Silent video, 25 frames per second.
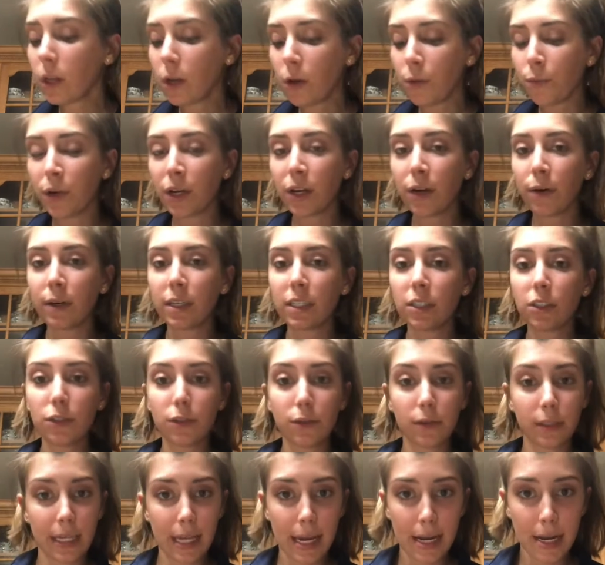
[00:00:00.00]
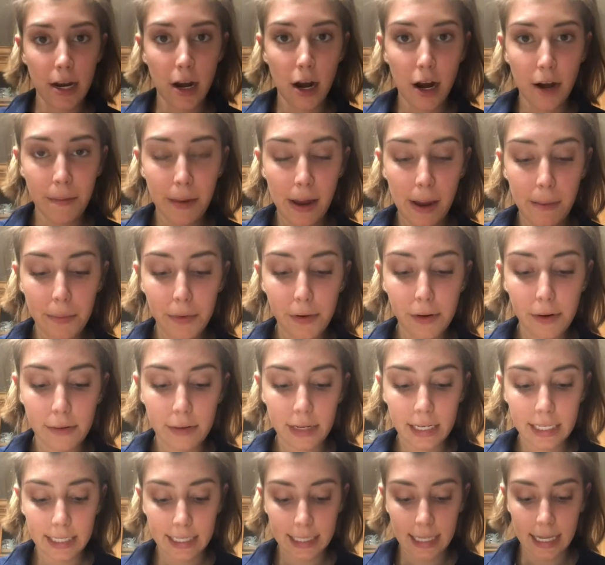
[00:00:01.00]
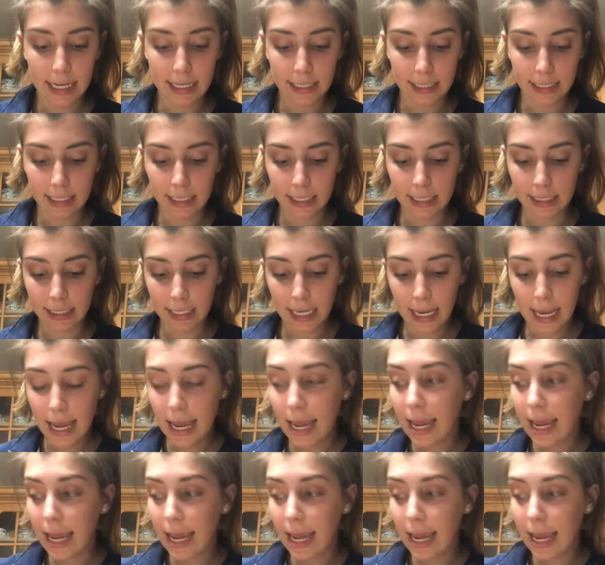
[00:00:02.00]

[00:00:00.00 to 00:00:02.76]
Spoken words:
we're going to take our pepperoni slices